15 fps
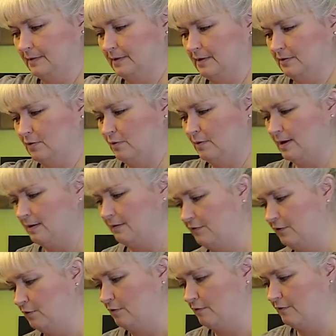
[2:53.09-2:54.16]
There's quite a
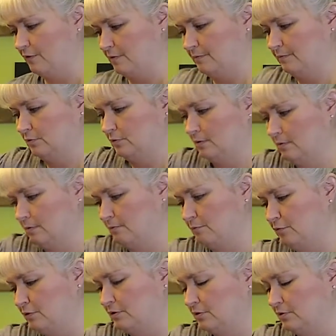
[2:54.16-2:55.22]
few of them, so I'm going
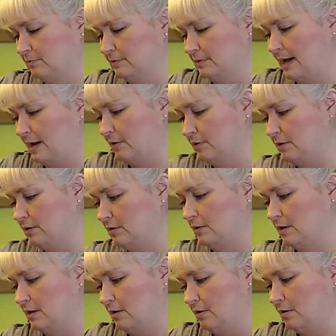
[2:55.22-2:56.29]
to push them down in
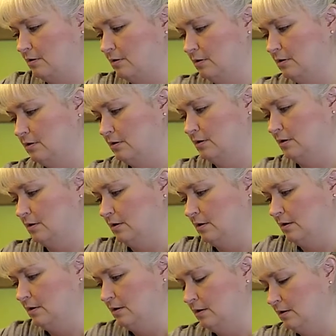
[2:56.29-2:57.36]
there,
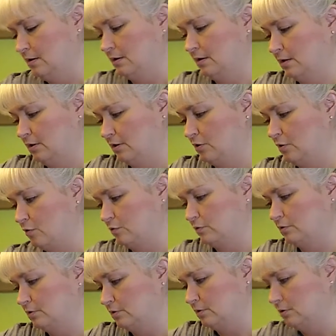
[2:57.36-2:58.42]
get
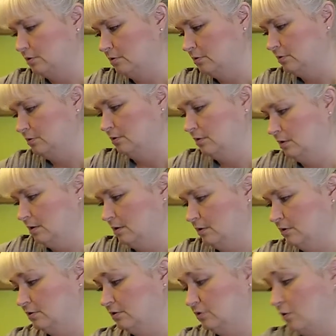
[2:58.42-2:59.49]
those
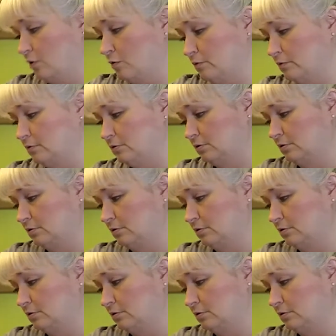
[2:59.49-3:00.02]
soaked.